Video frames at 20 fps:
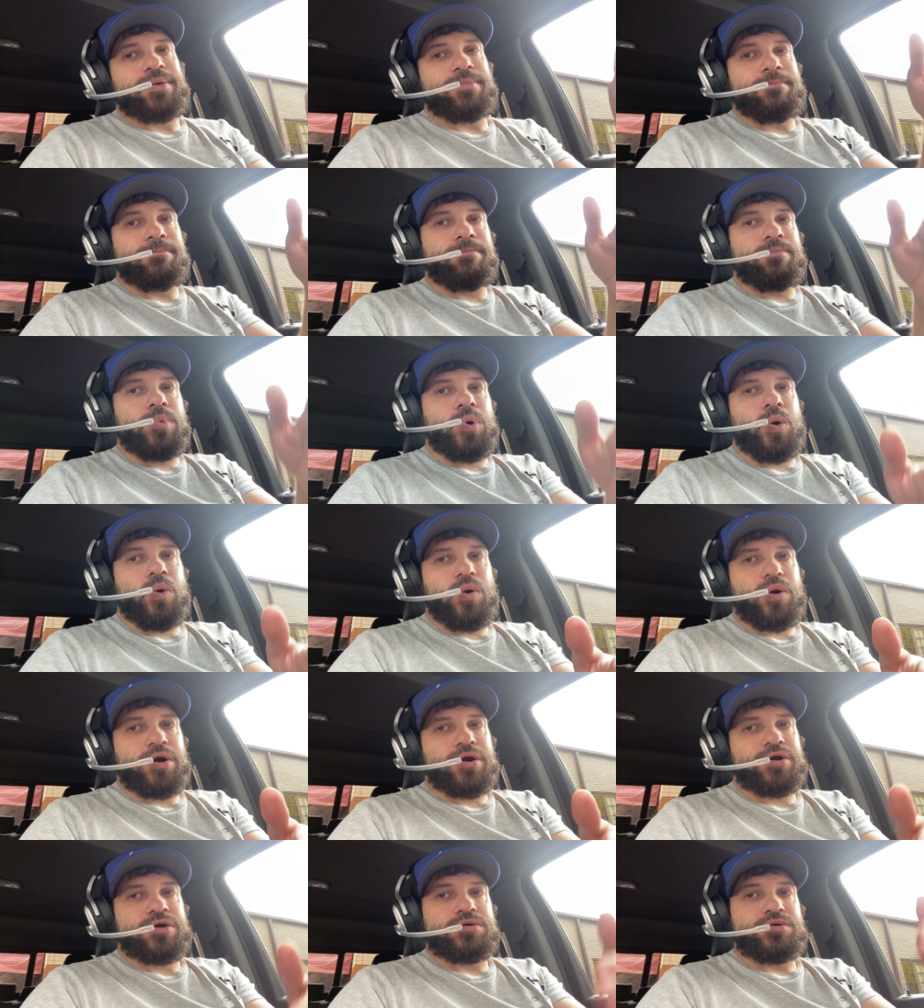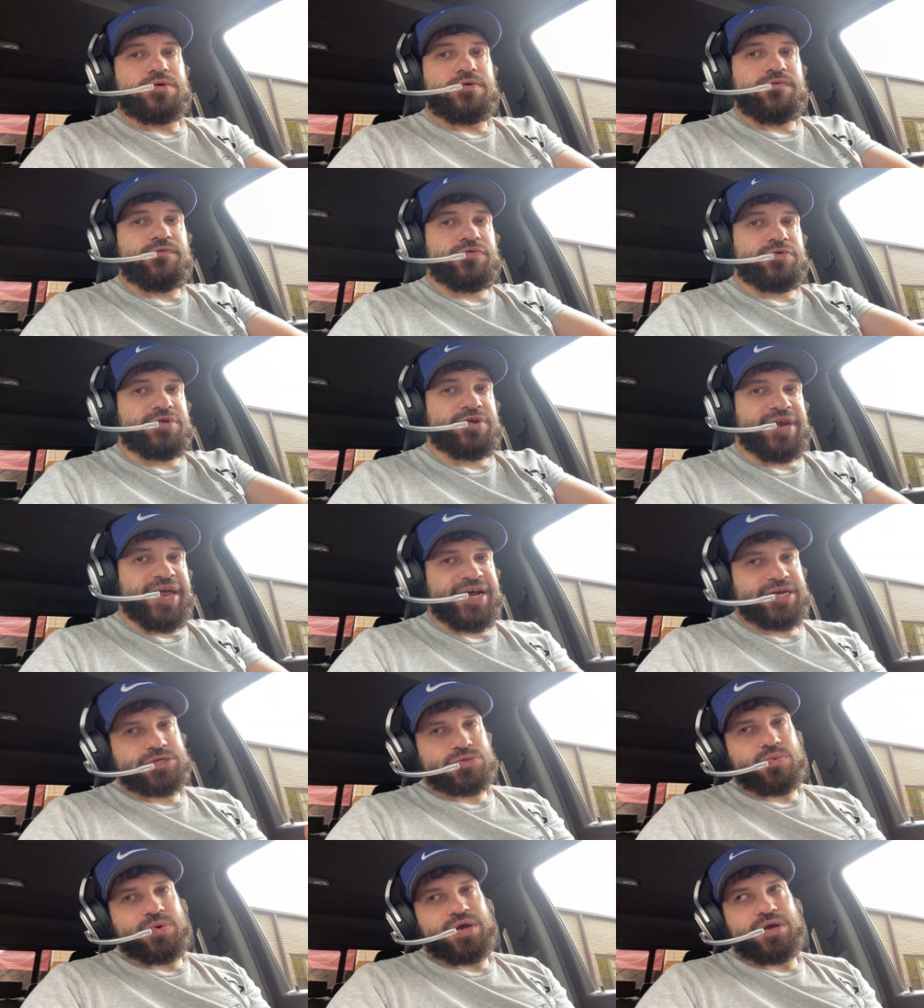more for the
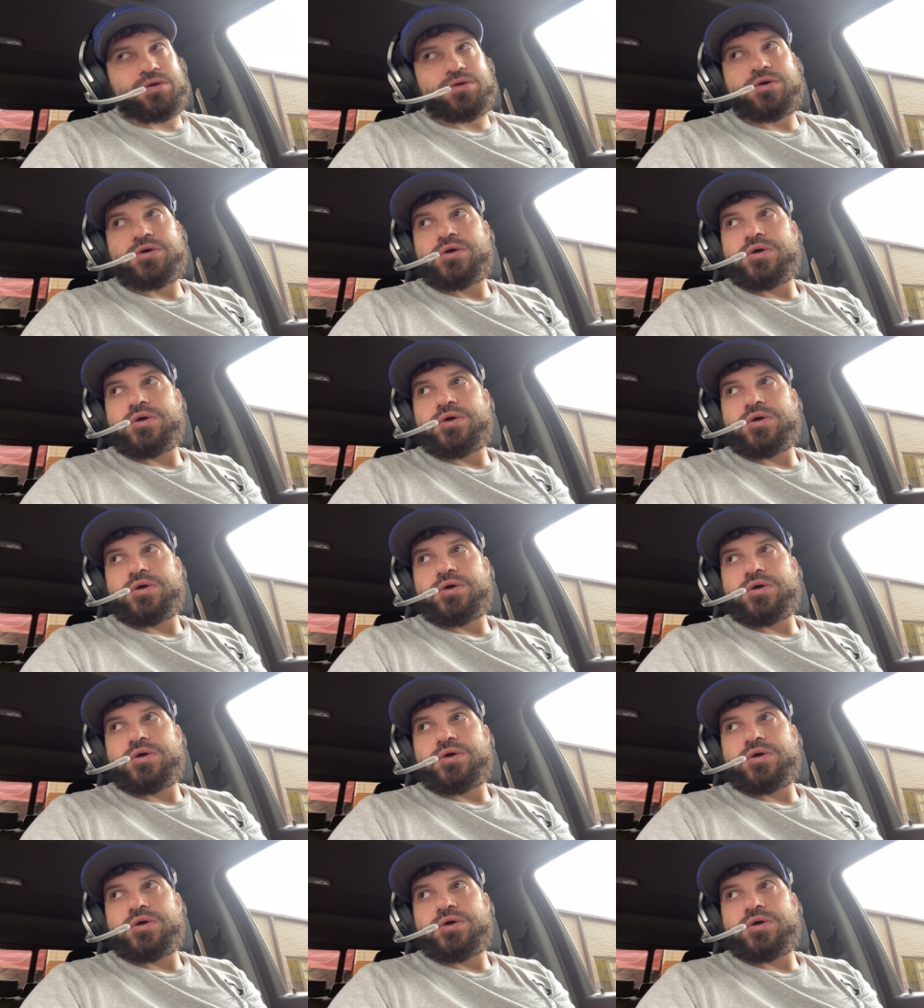next week.